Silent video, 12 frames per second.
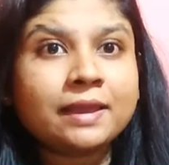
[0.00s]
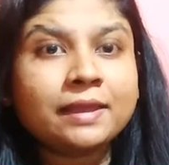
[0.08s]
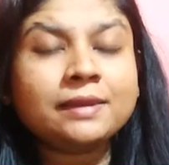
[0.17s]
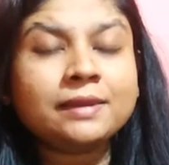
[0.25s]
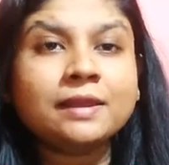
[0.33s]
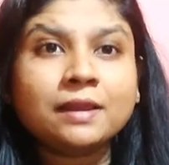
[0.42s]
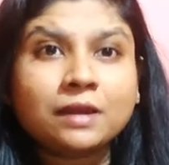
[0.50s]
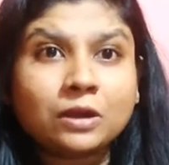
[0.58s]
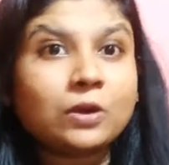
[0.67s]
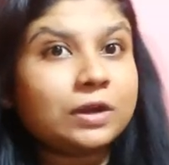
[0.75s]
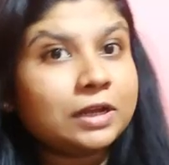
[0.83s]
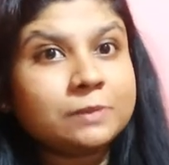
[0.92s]
in
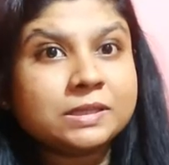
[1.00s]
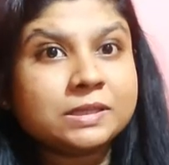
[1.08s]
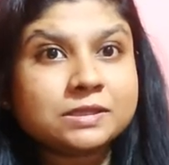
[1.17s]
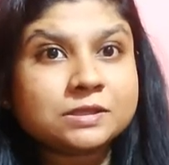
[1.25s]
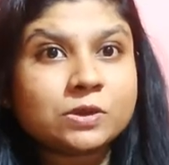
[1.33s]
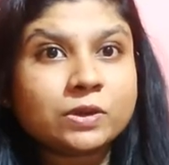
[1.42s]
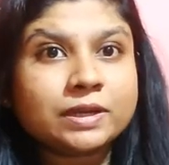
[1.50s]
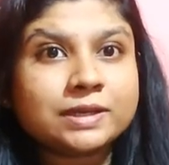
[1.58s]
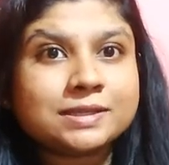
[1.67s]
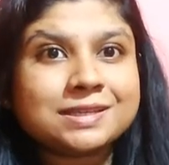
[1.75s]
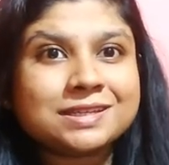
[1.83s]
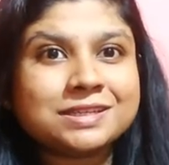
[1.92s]
local business
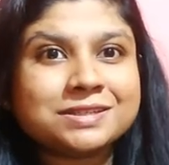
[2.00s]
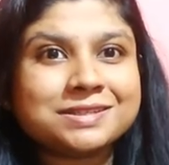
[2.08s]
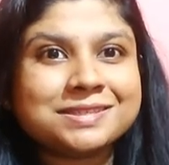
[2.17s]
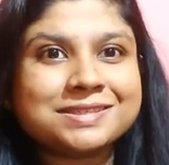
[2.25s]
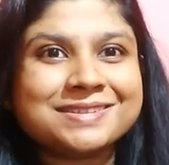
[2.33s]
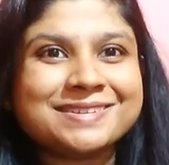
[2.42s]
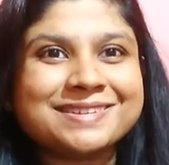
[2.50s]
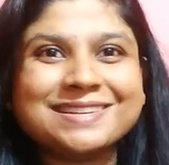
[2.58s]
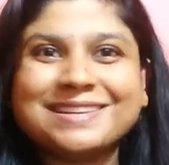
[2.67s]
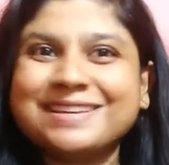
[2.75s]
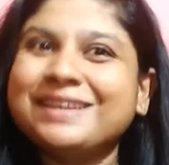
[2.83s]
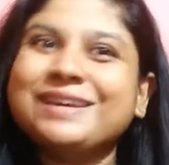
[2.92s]
organizations?
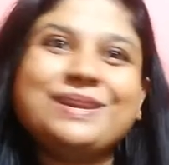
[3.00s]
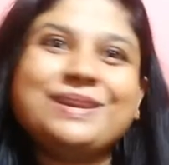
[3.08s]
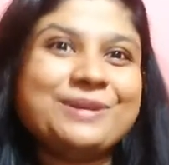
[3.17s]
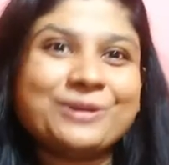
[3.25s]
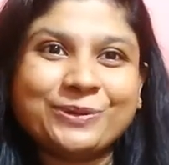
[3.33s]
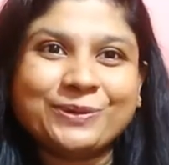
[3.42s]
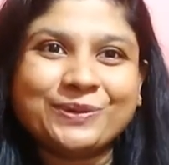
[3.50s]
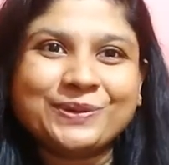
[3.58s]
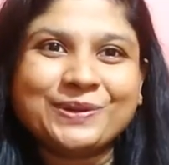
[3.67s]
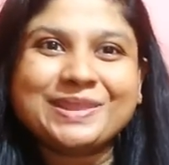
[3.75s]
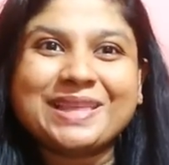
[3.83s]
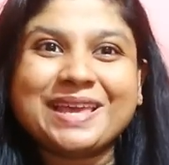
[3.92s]
No,
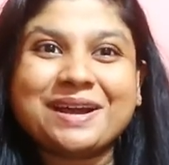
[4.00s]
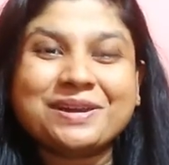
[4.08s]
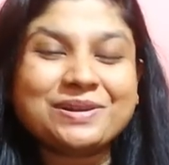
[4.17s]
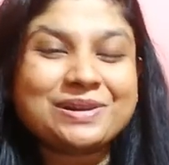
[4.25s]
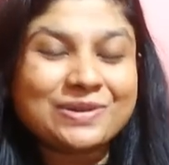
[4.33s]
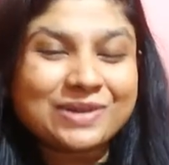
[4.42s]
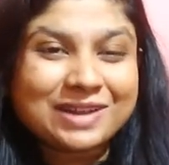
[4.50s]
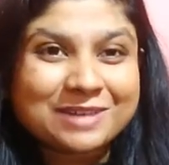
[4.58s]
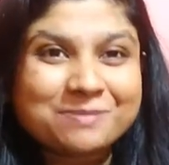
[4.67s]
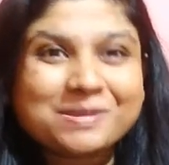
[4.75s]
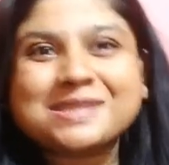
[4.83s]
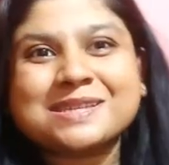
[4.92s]
they are not
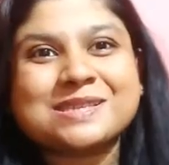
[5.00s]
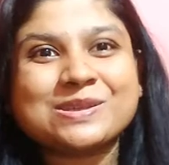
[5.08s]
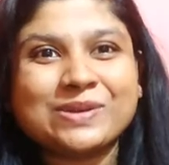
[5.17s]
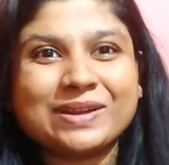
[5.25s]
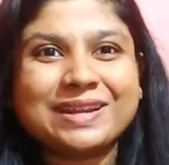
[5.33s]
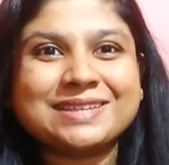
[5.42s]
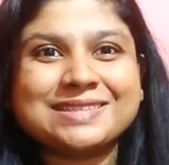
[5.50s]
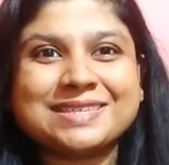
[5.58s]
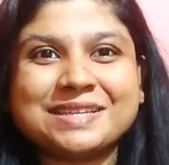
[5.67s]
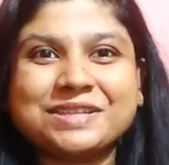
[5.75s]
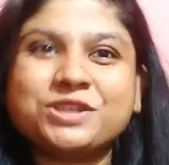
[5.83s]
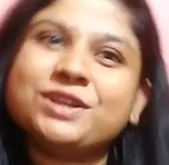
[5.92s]
local business
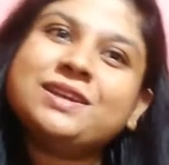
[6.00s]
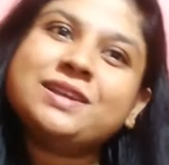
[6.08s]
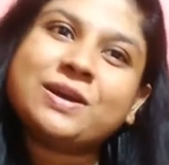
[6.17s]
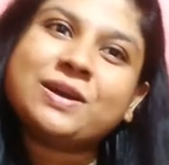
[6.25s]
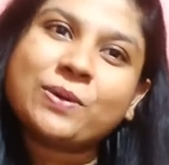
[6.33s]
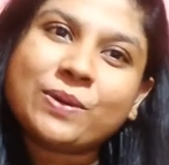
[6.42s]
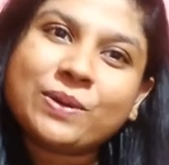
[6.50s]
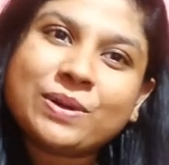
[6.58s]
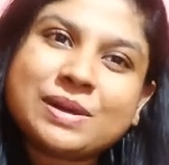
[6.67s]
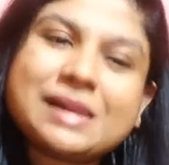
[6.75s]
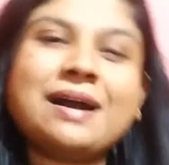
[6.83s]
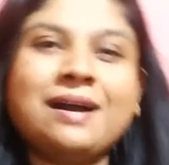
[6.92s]
organizations.
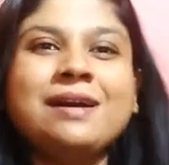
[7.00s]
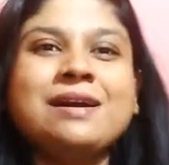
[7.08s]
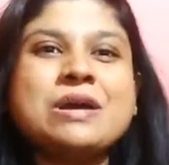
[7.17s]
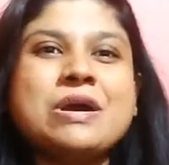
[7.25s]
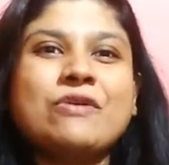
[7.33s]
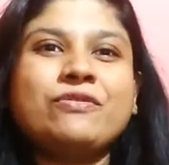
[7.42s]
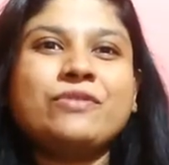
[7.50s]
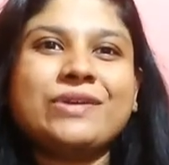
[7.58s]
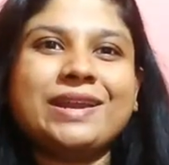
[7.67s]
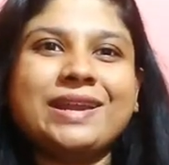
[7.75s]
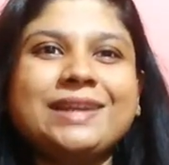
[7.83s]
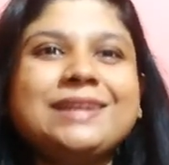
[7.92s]
All are
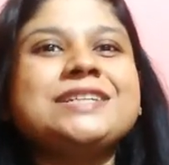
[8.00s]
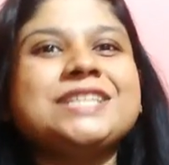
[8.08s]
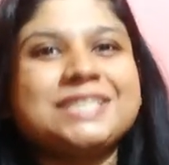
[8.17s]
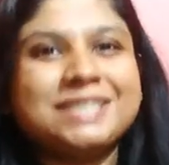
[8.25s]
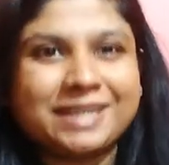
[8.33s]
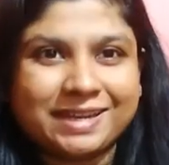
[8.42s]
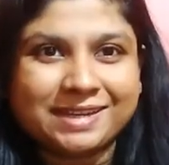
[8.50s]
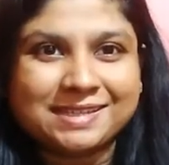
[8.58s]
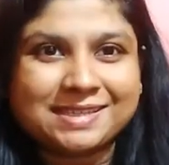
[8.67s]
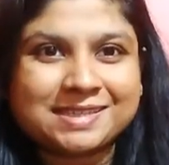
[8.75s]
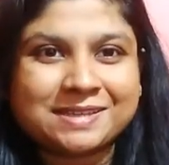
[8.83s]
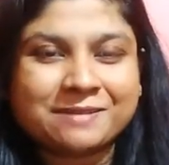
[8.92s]
foreign
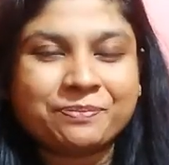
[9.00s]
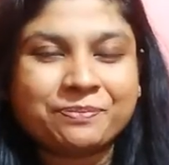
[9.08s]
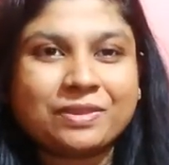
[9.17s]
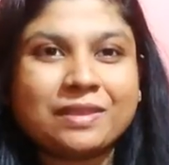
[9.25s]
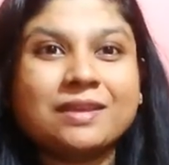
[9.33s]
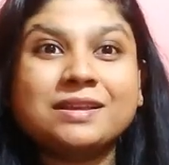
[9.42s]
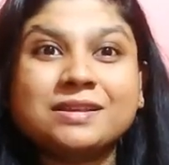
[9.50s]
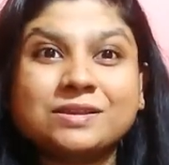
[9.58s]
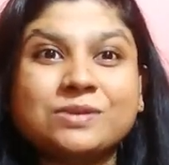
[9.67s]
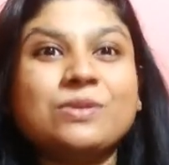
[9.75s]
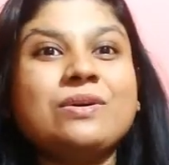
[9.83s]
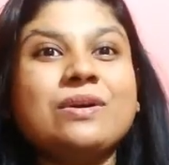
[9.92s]
chains.
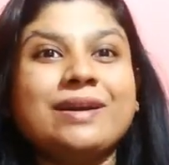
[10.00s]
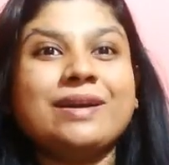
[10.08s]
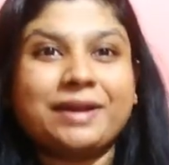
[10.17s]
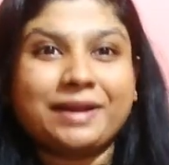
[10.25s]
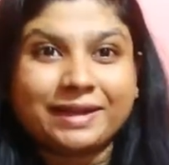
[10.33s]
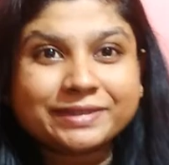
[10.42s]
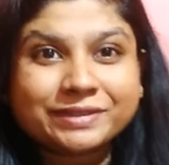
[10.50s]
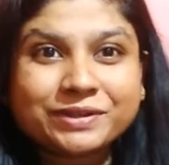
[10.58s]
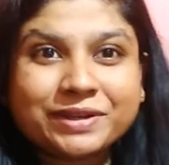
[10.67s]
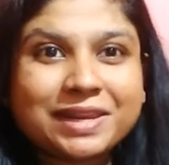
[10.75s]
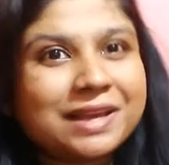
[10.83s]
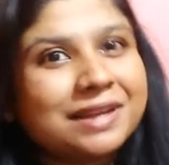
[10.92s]
So, as
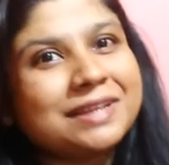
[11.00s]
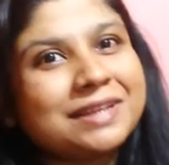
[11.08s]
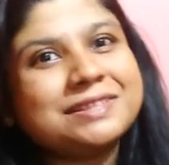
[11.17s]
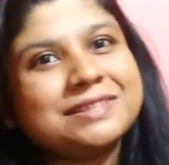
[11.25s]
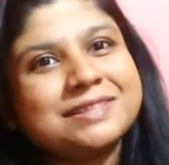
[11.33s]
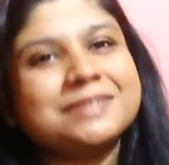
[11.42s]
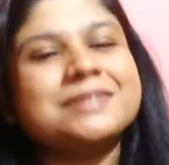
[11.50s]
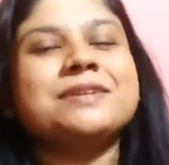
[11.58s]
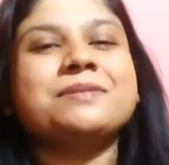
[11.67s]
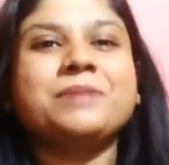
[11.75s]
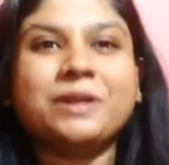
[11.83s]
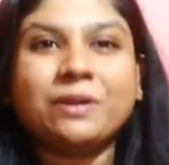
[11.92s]
Sri Lankan,
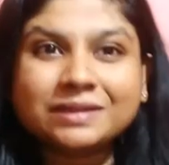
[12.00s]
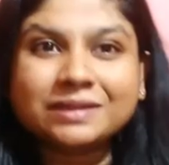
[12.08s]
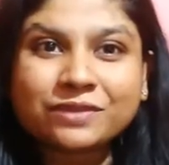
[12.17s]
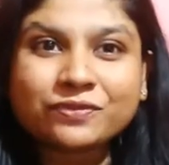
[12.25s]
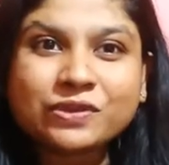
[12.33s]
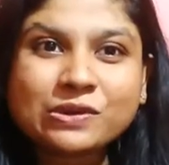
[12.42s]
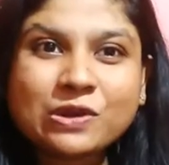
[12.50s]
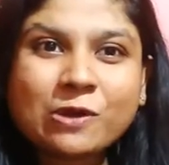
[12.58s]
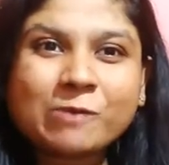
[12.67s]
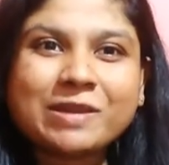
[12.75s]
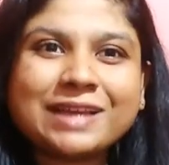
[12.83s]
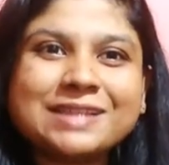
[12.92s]
because of the
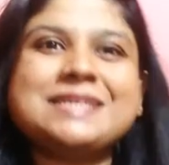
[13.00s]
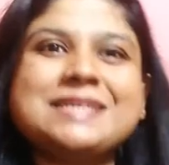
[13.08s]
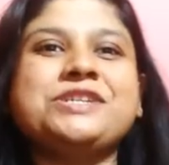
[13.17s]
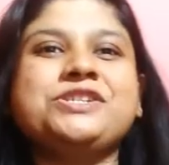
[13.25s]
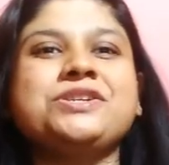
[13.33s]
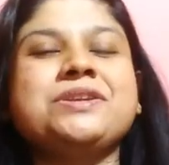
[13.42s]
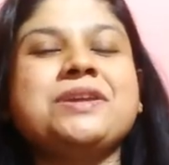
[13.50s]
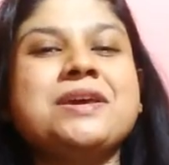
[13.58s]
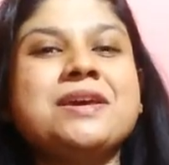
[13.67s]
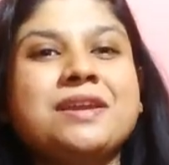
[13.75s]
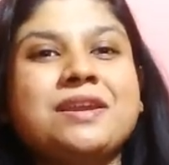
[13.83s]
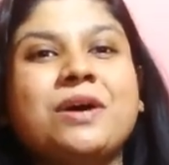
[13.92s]
globalization,
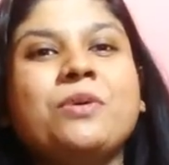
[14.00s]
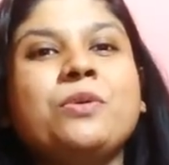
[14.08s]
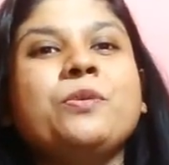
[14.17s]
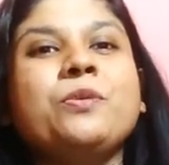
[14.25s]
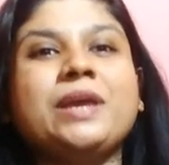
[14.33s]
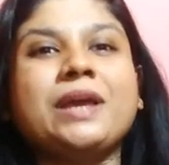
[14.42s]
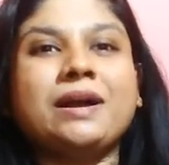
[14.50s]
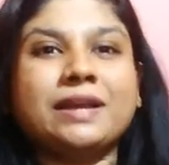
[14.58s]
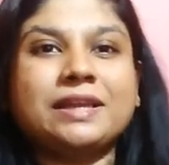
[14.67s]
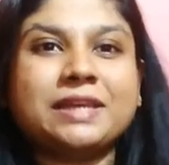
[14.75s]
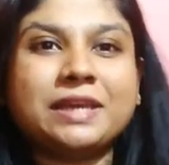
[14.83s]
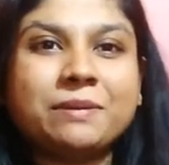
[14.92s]
now we are
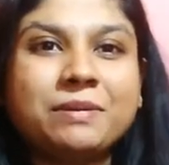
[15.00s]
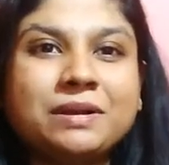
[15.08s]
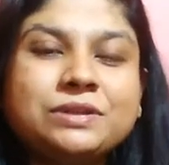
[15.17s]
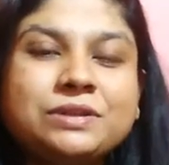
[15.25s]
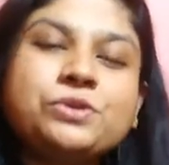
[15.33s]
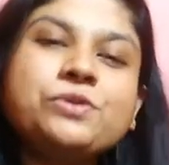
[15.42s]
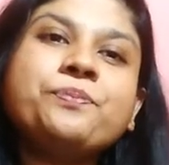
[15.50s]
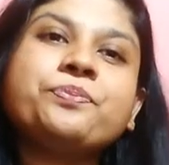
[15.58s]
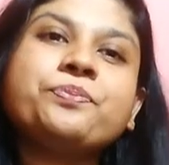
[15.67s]
able to